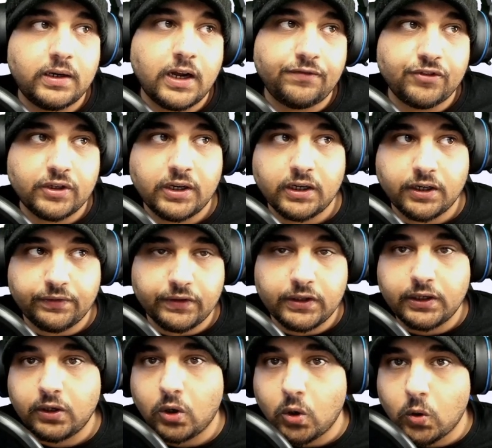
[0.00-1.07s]
have to take
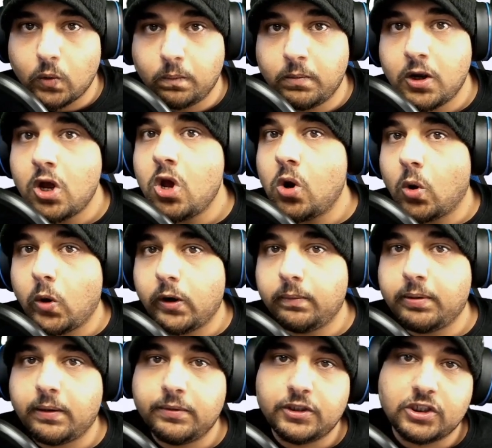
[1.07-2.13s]
everything home or
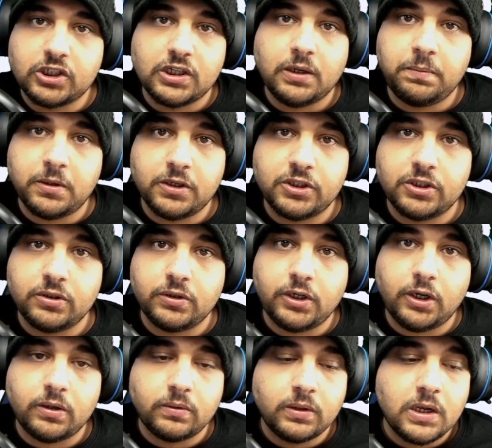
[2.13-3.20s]
probably just sleep in a
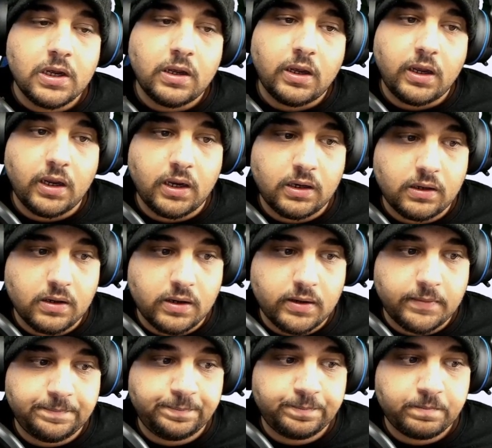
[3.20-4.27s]
studio. And
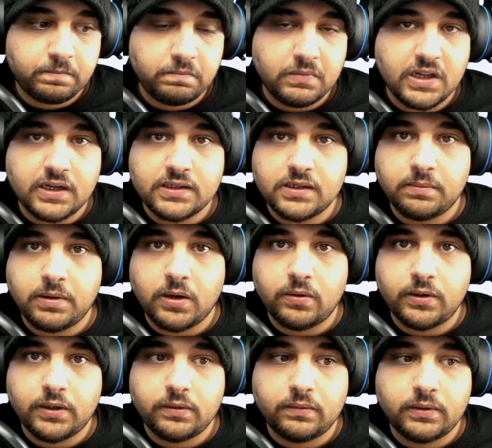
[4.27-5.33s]
um, that's
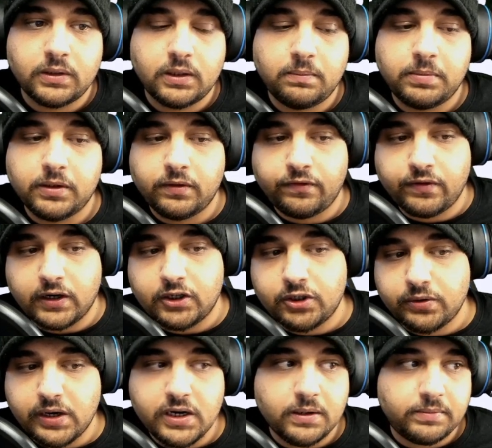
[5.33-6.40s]
about it, really. But if I
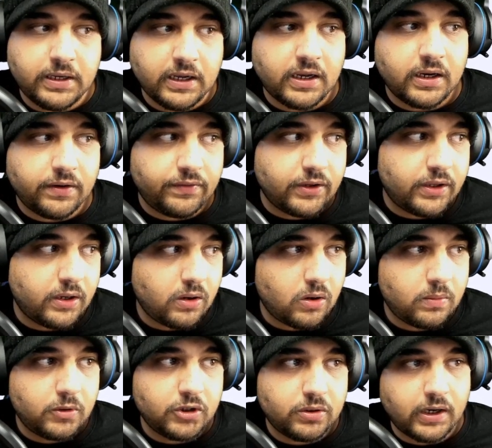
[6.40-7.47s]
do end up taking everything
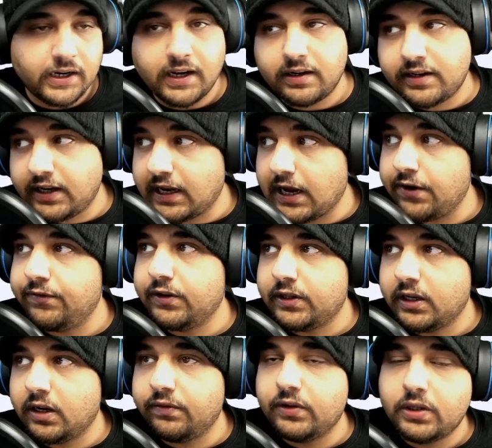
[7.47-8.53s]
home, or I can't take
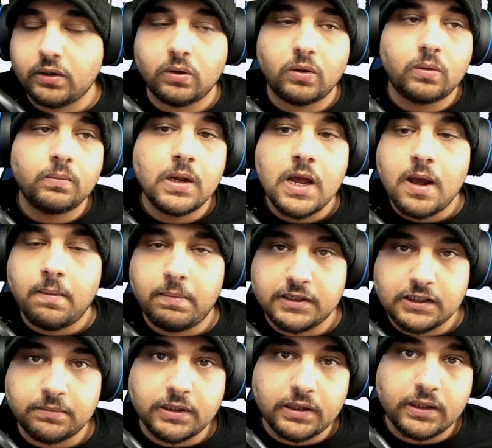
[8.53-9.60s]
everything, everything home, but
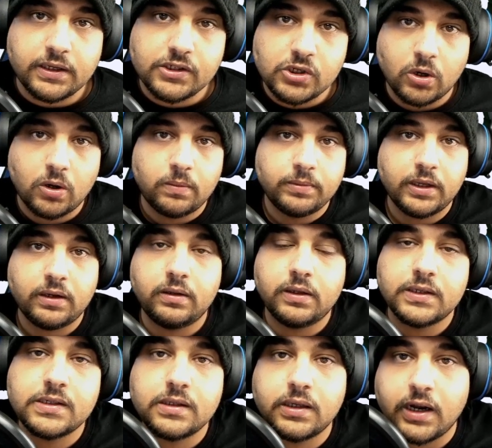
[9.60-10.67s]
some of the things home, then
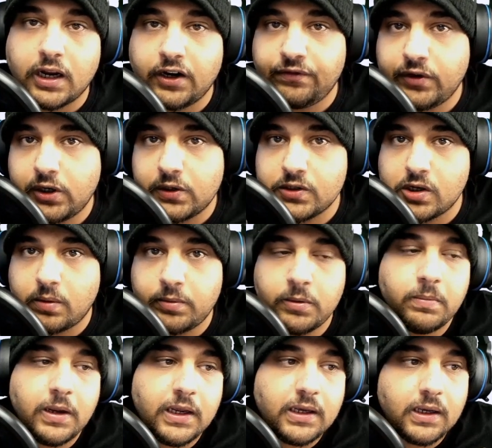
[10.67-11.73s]
this is the kind of videos I'll be
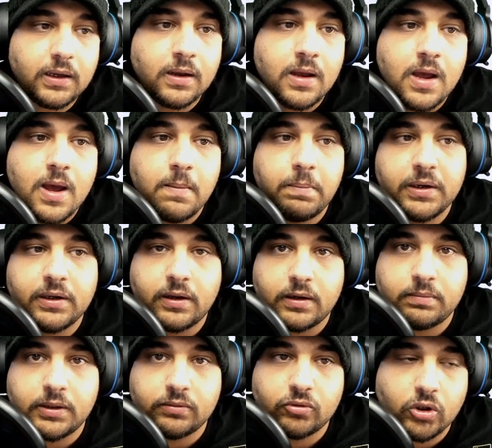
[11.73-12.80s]
making, but not
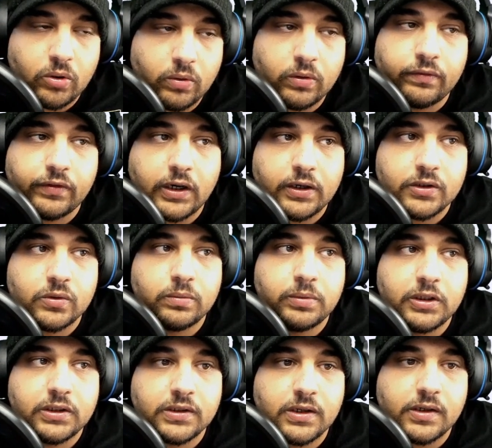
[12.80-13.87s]
about the coronavirus. We'll
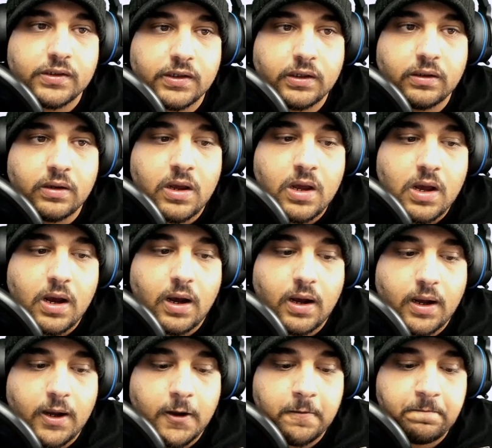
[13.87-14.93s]
be discussing,
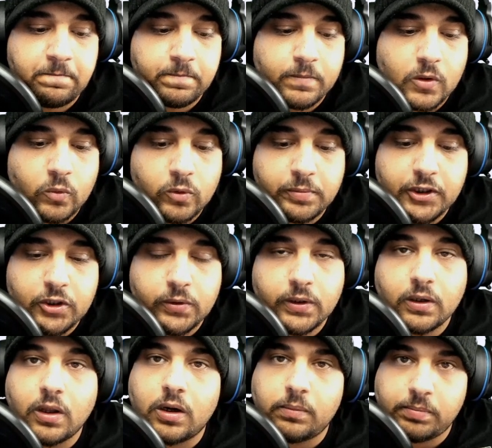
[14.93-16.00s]
um, we'll be doing
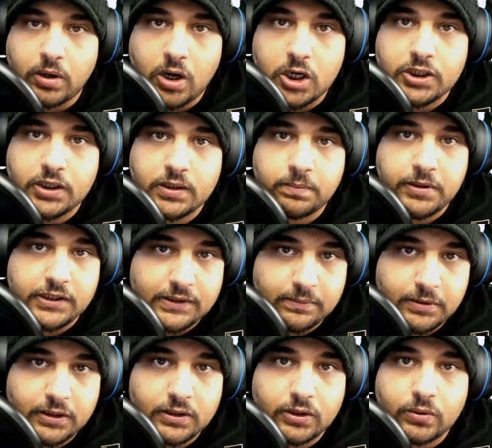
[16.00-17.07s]
a lot of project, P C
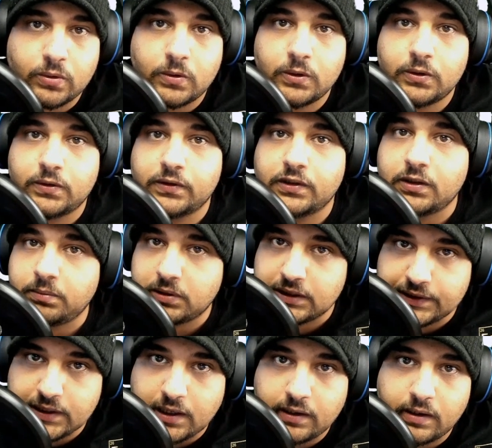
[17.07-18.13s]
B tutorials, some
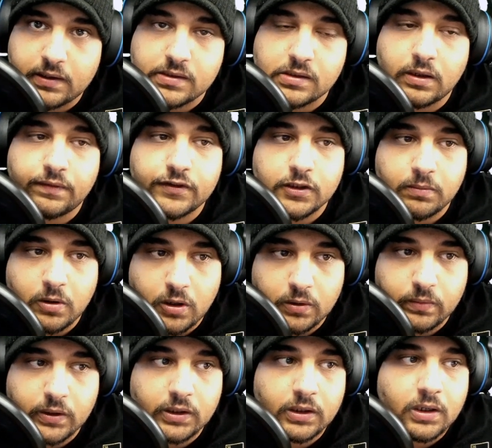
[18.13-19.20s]
designing stuff, some
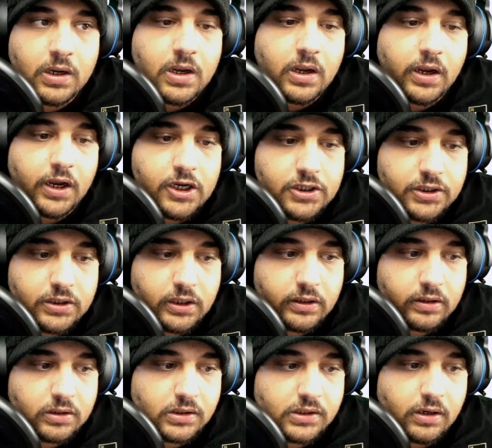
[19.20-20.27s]
hardware
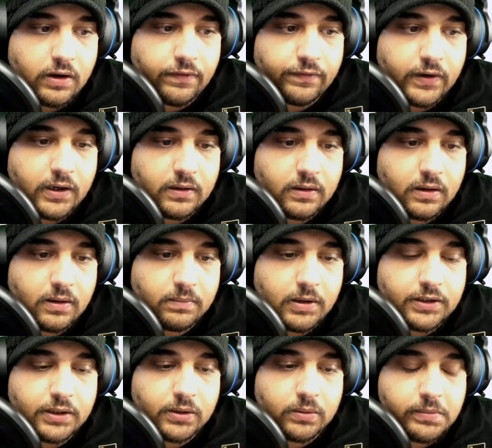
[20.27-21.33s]
engineering stuff. And um,
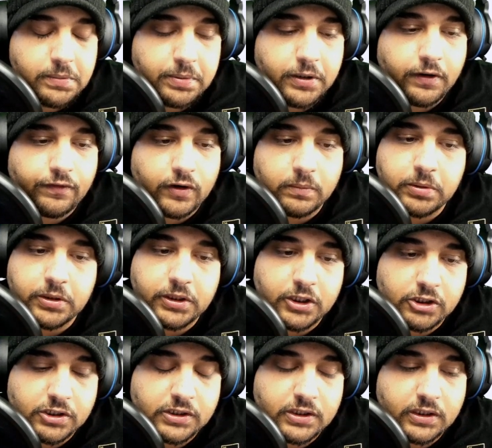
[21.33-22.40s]
I think it'll be pretty fun, pretty
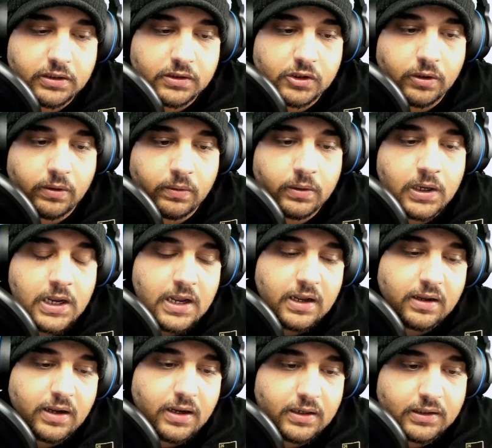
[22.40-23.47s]
interesting. So
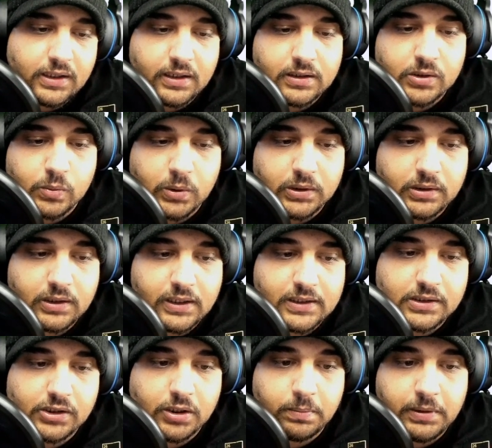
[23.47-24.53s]
uh, that is what
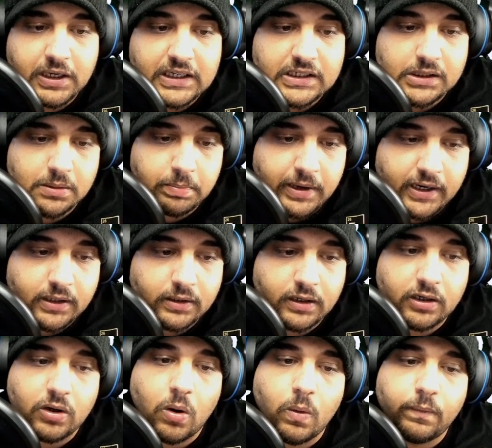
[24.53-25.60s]
is to be
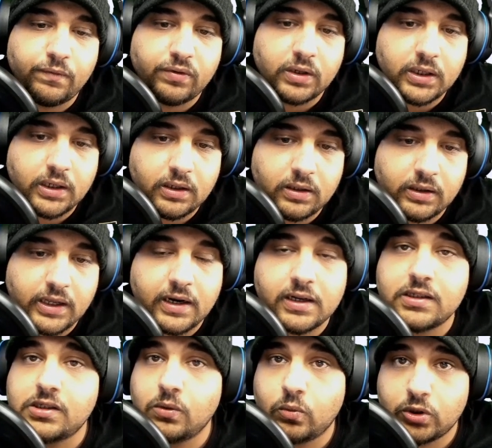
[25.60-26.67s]
expected. Hopefully that
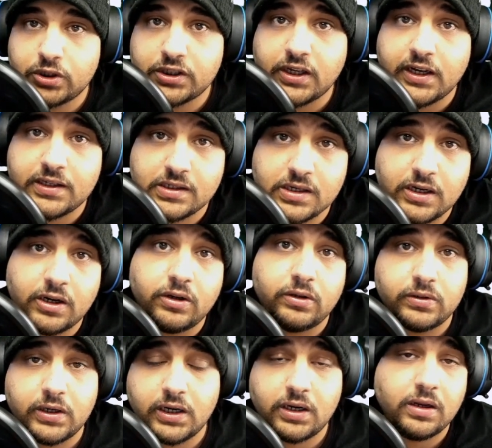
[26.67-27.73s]
is the worst case
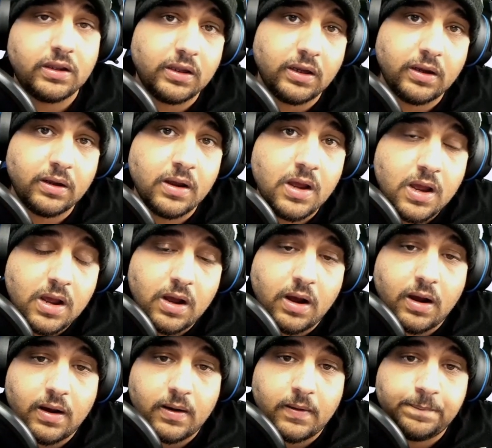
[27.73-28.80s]
scenario and nothing
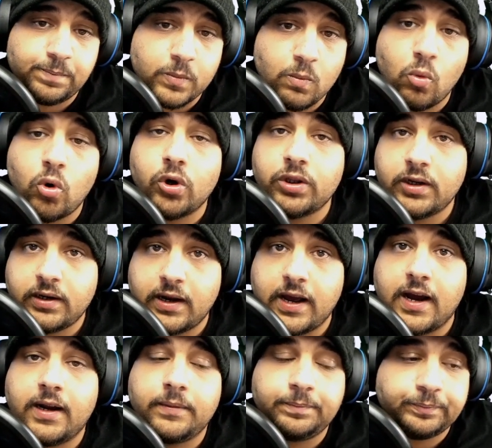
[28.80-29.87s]
um, more than
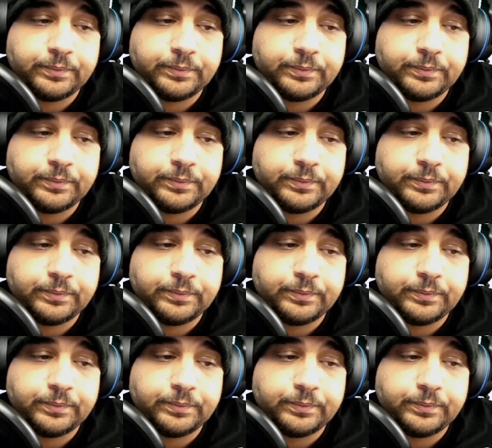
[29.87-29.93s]
that.